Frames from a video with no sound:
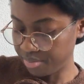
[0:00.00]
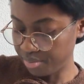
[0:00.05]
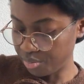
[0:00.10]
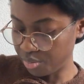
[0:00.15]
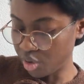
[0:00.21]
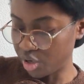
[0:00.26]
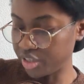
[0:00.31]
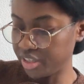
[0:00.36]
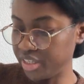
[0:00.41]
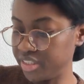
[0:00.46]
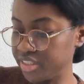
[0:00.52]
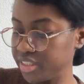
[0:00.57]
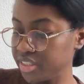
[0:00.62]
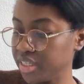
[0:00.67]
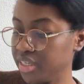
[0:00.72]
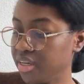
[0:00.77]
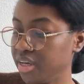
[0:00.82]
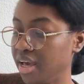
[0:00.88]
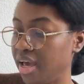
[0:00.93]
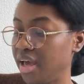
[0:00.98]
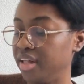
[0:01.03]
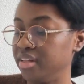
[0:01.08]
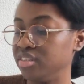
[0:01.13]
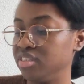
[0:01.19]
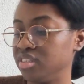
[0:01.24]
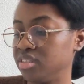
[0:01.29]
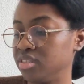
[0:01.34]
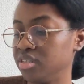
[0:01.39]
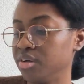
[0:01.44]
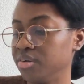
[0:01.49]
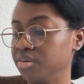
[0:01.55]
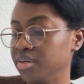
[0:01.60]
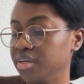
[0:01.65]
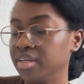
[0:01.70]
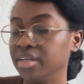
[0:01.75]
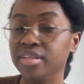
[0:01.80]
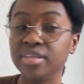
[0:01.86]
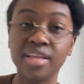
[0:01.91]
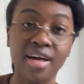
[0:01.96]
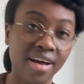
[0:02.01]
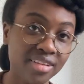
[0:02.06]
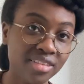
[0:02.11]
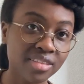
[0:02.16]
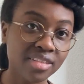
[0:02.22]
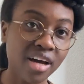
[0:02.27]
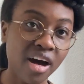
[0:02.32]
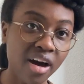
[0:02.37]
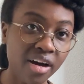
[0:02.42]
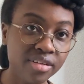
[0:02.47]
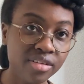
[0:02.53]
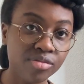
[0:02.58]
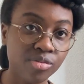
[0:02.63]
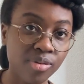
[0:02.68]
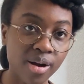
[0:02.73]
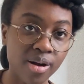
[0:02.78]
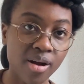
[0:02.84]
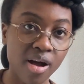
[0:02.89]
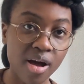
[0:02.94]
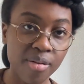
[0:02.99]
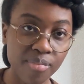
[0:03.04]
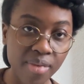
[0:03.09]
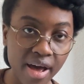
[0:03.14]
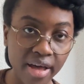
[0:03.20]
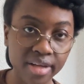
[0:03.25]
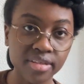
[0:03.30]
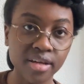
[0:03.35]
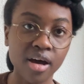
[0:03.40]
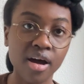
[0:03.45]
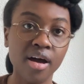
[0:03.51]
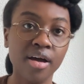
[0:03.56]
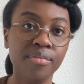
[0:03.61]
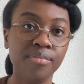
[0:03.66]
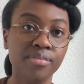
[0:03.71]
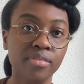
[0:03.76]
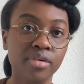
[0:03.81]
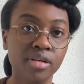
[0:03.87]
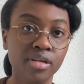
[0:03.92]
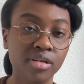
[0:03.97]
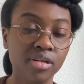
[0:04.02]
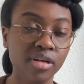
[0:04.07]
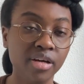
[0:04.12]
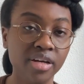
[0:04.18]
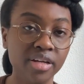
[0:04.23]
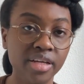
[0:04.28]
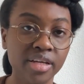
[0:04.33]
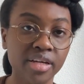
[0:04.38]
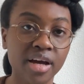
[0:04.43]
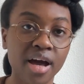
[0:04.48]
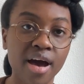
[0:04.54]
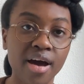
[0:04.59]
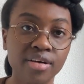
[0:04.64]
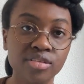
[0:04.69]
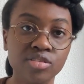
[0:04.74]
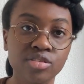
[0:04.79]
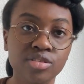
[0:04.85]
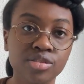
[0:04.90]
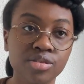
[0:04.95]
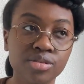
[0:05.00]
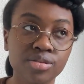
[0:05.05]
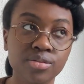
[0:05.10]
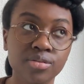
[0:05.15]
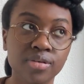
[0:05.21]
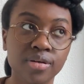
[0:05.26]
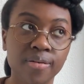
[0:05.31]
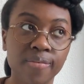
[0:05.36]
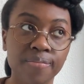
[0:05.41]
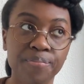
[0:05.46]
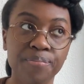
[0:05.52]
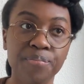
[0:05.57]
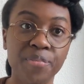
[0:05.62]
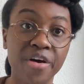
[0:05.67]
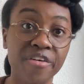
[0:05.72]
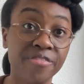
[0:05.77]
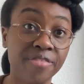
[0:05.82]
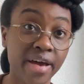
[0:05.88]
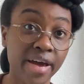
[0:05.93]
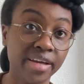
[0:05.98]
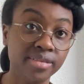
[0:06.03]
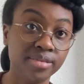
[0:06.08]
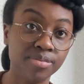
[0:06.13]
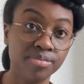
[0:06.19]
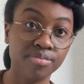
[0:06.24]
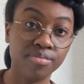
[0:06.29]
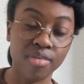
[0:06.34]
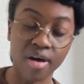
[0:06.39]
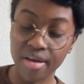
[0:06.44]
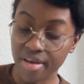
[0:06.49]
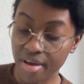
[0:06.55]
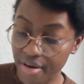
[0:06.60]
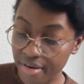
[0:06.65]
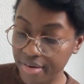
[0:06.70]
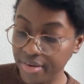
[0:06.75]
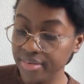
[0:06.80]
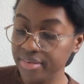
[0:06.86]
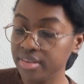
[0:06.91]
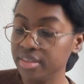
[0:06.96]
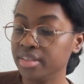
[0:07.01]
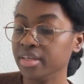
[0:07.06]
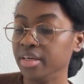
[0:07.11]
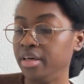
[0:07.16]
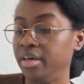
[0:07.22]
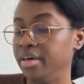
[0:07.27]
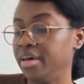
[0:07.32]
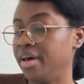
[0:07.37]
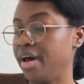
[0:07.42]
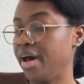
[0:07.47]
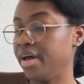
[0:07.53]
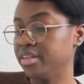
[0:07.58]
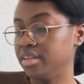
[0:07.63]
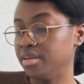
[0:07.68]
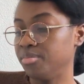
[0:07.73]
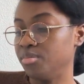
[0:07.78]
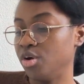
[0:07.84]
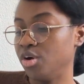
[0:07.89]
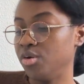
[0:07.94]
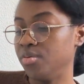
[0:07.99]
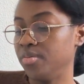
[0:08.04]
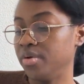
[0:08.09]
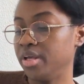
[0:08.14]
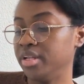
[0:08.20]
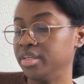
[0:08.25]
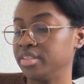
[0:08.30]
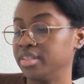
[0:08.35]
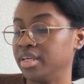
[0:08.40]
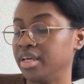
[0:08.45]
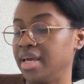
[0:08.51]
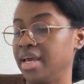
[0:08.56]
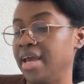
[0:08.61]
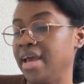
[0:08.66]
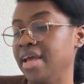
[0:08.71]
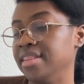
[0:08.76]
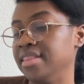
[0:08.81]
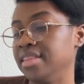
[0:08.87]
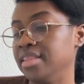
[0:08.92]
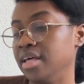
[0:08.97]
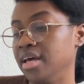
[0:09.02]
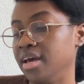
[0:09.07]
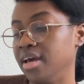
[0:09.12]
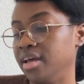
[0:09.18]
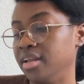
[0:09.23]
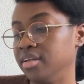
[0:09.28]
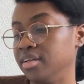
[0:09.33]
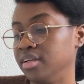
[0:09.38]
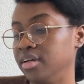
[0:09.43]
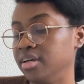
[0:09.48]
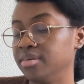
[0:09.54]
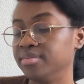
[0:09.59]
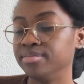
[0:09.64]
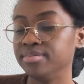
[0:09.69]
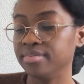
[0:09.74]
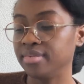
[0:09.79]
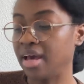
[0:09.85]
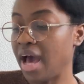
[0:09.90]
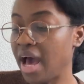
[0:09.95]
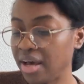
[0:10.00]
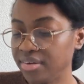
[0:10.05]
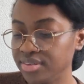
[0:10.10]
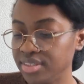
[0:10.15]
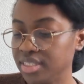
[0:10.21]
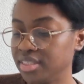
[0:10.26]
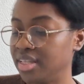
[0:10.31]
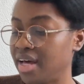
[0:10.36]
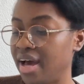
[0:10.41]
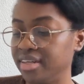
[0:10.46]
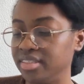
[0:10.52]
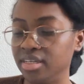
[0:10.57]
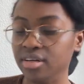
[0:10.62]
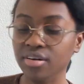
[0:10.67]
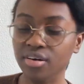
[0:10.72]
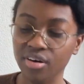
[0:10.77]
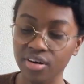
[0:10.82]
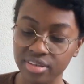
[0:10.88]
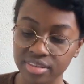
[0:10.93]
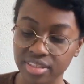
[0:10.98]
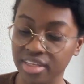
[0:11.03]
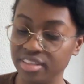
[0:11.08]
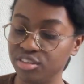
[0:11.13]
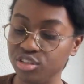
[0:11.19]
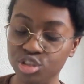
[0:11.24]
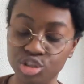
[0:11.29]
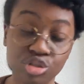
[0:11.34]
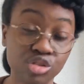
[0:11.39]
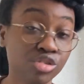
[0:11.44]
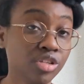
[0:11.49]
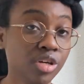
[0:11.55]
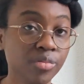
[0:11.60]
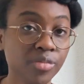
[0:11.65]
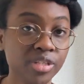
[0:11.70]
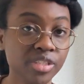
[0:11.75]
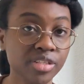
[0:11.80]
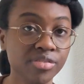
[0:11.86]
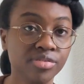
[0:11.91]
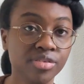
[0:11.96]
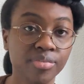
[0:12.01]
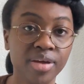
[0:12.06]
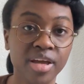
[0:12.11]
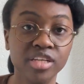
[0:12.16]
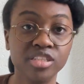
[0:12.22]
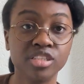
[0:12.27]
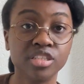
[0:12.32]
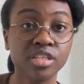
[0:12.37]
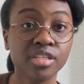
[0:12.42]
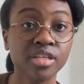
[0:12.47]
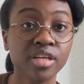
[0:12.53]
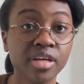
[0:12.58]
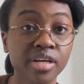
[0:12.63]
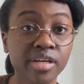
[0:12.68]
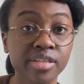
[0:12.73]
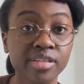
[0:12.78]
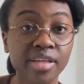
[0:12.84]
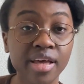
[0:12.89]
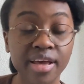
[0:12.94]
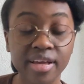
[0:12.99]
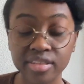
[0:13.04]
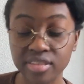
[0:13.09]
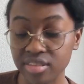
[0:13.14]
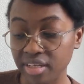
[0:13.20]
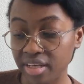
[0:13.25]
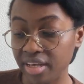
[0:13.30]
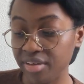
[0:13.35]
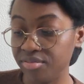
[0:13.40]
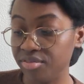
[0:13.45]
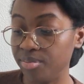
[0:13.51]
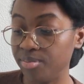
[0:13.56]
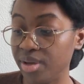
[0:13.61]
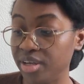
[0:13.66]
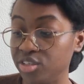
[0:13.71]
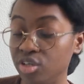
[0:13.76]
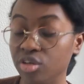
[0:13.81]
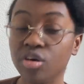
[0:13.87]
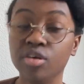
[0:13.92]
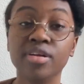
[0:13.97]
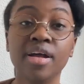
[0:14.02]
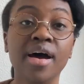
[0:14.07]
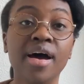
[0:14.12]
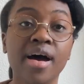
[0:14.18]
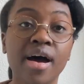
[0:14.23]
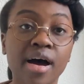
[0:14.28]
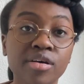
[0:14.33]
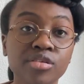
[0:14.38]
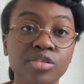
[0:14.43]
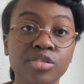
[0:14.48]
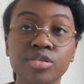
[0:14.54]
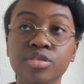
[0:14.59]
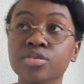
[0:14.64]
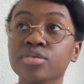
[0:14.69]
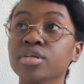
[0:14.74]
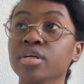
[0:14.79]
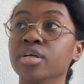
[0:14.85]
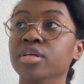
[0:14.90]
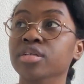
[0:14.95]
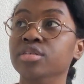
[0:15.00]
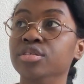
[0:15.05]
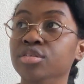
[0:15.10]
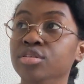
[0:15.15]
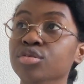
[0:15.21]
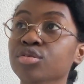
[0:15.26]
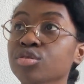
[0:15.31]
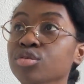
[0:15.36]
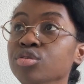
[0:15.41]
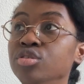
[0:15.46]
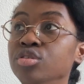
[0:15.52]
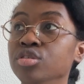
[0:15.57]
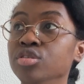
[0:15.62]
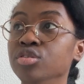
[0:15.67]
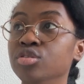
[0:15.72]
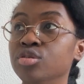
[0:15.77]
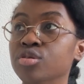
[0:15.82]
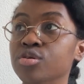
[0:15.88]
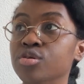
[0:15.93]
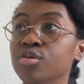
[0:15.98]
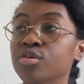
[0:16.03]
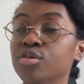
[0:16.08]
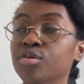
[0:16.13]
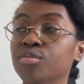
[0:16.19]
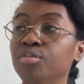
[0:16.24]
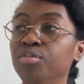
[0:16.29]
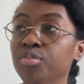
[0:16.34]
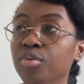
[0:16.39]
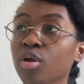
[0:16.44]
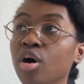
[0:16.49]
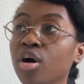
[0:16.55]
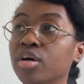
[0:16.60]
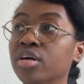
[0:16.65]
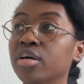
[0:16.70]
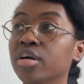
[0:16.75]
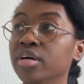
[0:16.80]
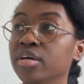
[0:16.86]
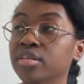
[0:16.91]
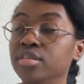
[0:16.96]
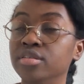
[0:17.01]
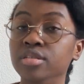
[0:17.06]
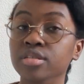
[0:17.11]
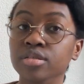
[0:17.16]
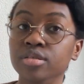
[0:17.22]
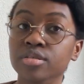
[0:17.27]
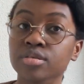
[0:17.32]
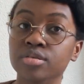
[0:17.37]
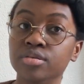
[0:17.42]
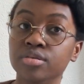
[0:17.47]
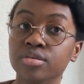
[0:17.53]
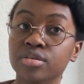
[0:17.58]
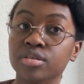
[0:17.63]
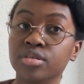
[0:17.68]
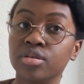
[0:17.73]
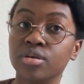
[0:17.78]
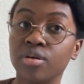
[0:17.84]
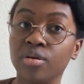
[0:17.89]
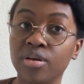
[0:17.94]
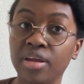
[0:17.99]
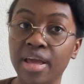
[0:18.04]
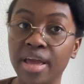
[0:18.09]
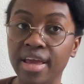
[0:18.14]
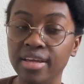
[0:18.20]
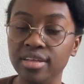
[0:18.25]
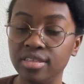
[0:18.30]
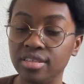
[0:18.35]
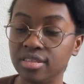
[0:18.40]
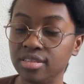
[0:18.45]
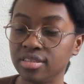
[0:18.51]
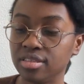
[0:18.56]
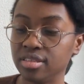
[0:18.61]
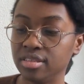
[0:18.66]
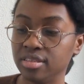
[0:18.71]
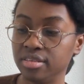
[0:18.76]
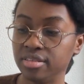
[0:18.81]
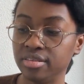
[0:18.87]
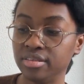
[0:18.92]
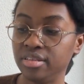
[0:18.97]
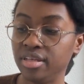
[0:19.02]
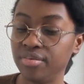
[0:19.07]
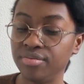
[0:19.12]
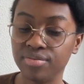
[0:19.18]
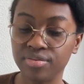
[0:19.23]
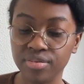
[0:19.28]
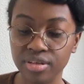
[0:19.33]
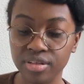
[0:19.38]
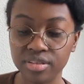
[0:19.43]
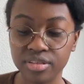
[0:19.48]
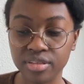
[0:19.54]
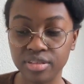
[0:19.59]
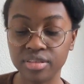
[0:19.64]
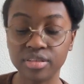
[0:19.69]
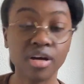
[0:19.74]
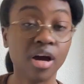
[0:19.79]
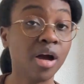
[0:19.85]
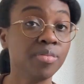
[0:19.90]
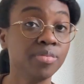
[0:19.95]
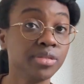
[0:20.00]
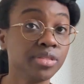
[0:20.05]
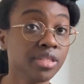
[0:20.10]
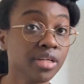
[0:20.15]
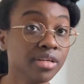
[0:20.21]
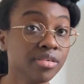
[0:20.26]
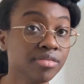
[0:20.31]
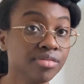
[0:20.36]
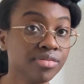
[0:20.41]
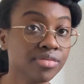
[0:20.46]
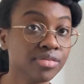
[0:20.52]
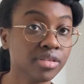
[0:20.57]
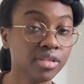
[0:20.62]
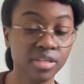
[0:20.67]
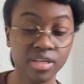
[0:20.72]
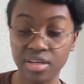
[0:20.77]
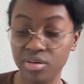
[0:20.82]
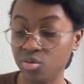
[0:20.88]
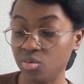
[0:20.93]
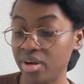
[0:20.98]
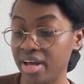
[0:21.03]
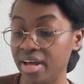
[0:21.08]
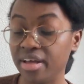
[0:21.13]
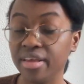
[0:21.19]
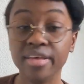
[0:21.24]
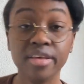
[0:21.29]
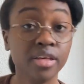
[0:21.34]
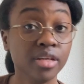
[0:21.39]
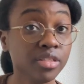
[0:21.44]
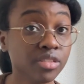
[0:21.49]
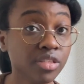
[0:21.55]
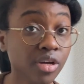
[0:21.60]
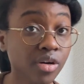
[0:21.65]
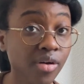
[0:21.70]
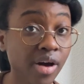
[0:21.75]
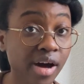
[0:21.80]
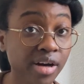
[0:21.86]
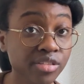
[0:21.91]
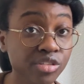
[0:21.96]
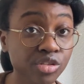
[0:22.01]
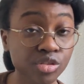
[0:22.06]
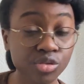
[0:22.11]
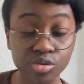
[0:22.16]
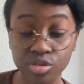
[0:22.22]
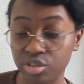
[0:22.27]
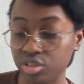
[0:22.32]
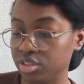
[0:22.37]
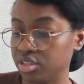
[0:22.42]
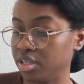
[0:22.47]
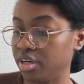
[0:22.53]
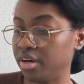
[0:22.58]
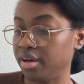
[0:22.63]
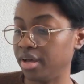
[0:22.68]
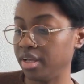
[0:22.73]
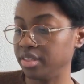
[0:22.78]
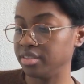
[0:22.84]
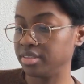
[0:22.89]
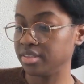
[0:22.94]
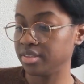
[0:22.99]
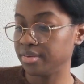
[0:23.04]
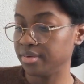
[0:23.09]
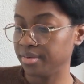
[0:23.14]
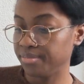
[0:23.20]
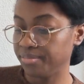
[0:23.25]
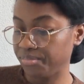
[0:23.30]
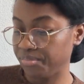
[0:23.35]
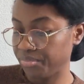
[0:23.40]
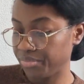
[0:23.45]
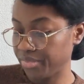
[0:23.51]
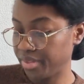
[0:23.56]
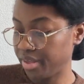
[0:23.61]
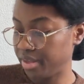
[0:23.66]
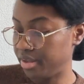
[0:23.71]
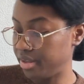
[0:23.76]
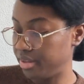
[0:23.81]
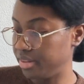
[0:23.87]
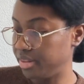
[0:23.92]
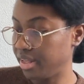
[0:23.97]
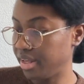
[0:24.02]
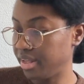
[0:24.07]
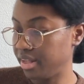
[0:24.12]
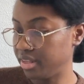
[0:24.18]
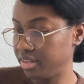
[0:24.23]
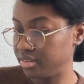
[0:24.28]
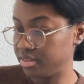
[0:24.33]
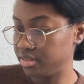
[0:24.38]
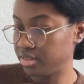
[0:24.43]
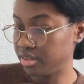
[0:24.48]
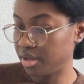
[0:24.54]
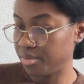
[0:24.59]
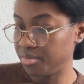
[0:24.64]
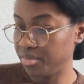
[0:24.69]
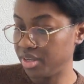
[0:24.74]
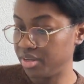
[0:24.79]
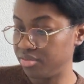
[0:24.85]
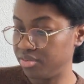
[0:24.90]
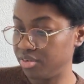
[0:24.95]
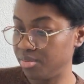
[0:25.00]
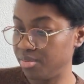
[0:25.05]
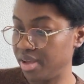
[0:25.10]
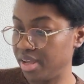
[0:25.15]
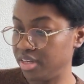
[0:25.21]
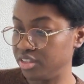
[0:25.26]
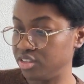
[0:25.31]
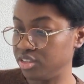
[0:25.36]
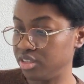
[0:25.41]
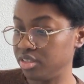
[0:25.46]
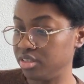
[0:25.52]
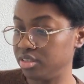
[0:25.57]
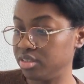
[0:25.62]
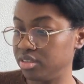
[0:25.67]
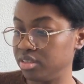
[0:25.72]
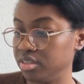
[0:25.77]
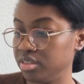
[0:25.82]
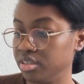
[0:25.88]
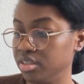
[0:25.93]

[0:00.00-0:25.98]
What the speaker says: bodice. And so that's kind of where I'm at. I'm learning how to perfect my own at the moment. And then after that, there's just so much information. There's information on how to use your block to create different types of knitwear. So how to do a skirt. There's some information